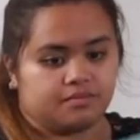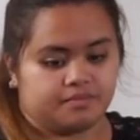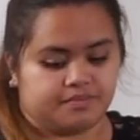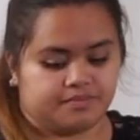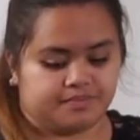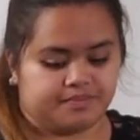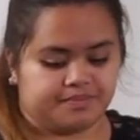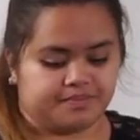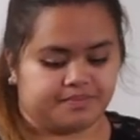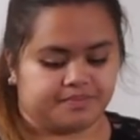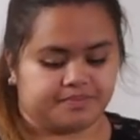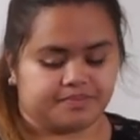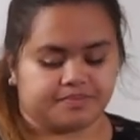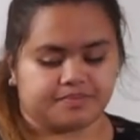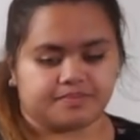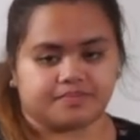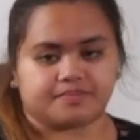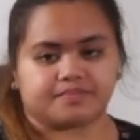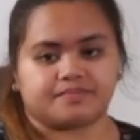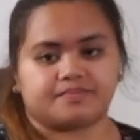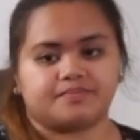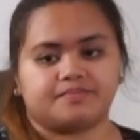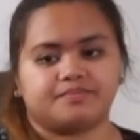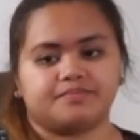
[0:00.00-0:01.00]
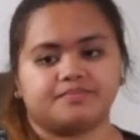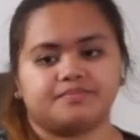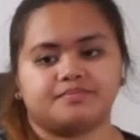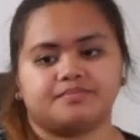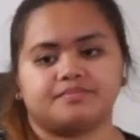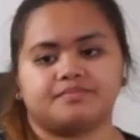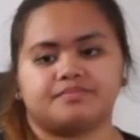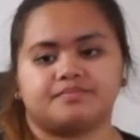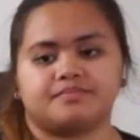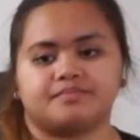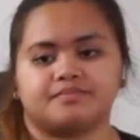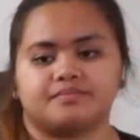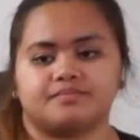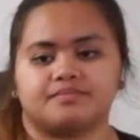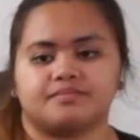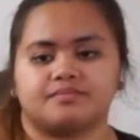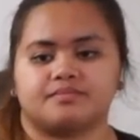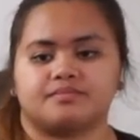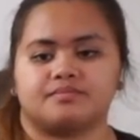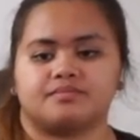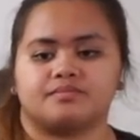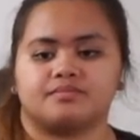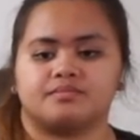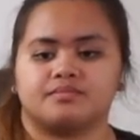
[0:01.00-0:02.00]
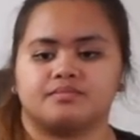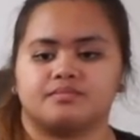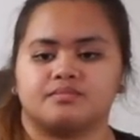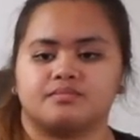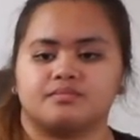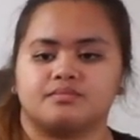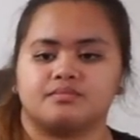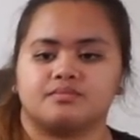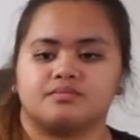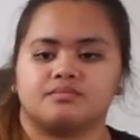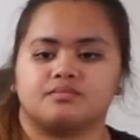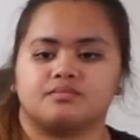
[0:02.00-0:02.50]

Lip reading: No words are spoken by the person on screen.